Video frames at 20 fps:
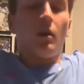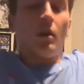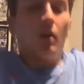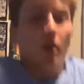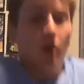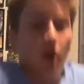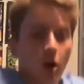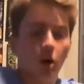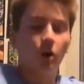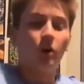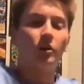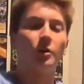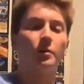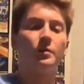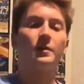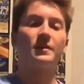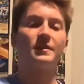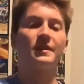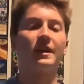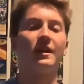
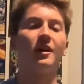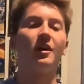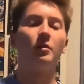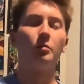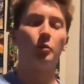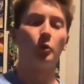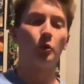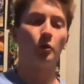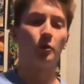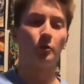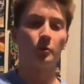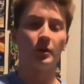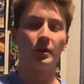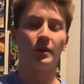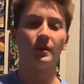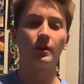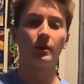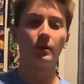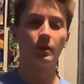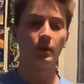100% on board with
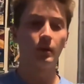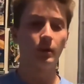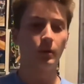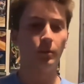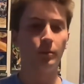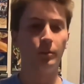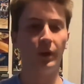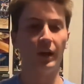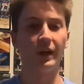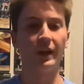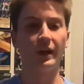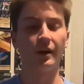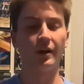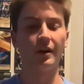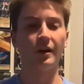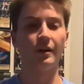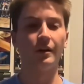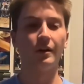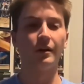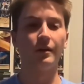betting
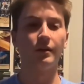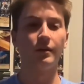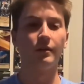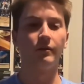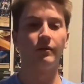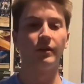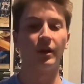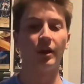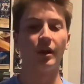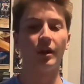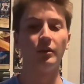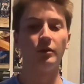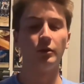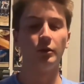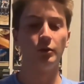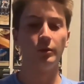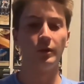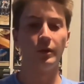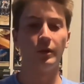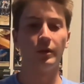on Venon
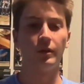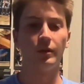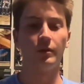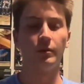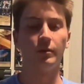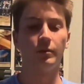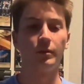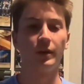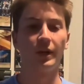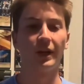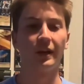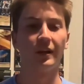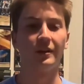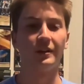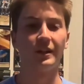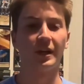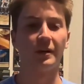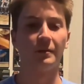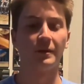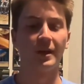Lubin, betting on
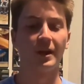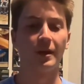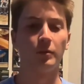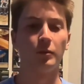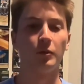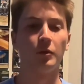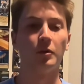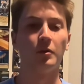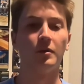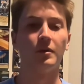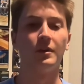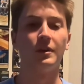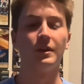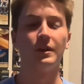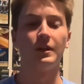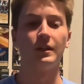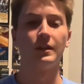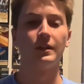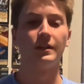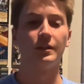Dom Campbell
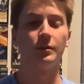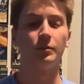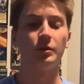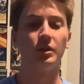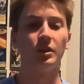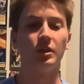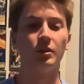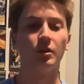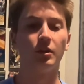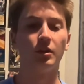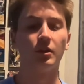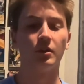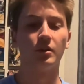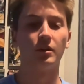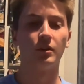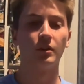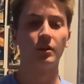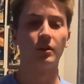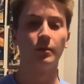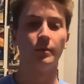to be your
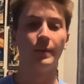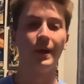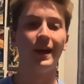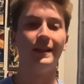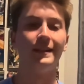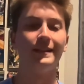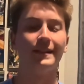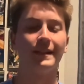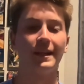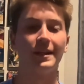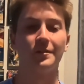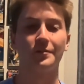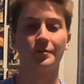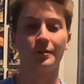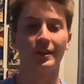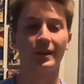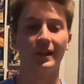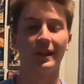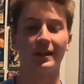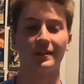mainstays for
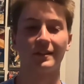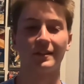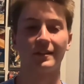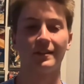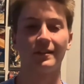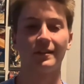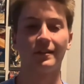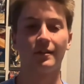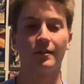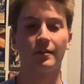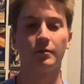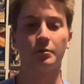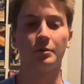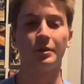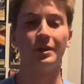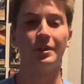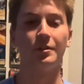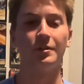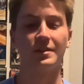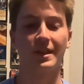the next 3
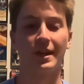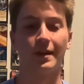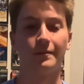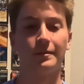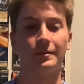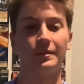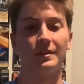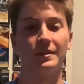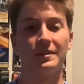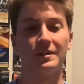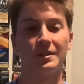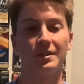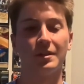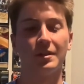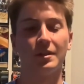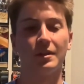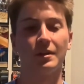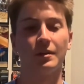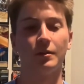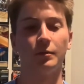years after this
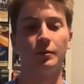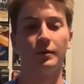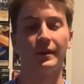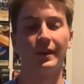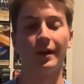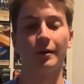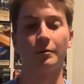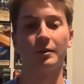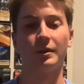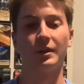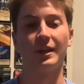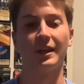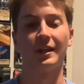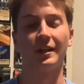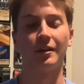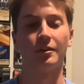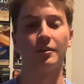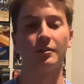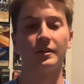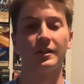year without really any
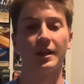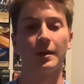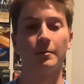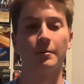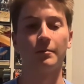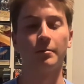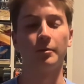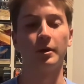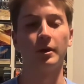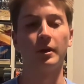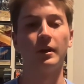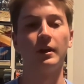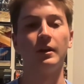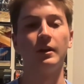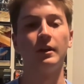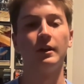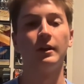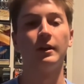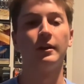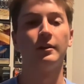other depth. But
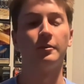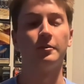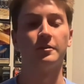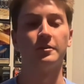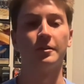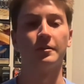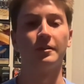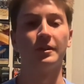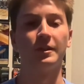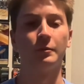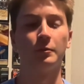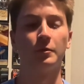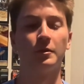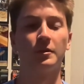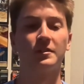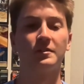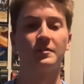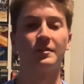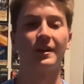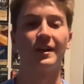there's certainly worse
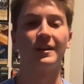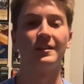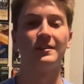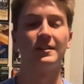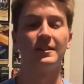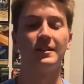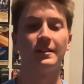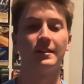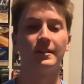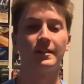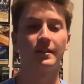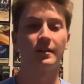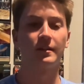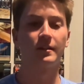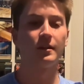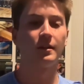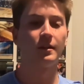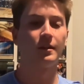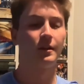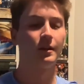strategies.
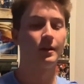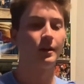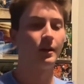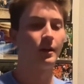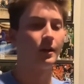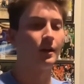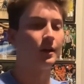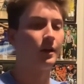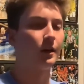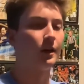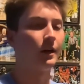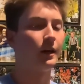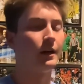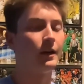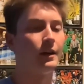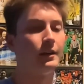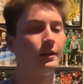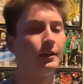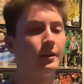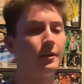
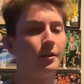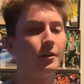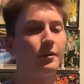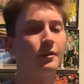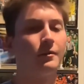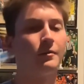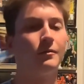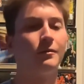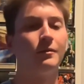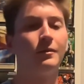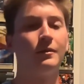The guard